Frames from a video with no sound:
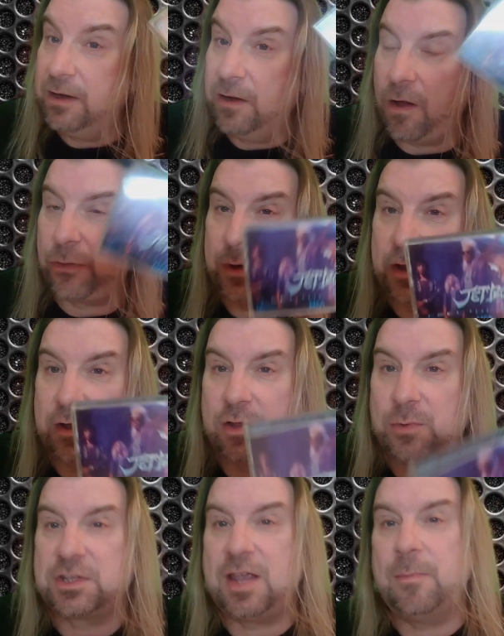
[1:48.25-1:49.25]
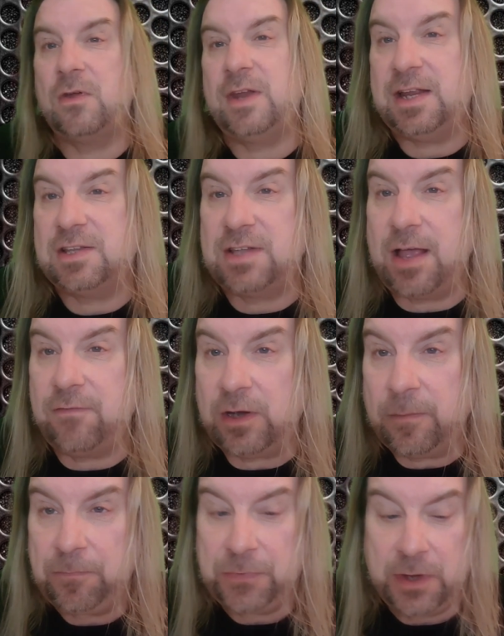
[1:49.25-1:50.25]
All three of the other ones came out in '87.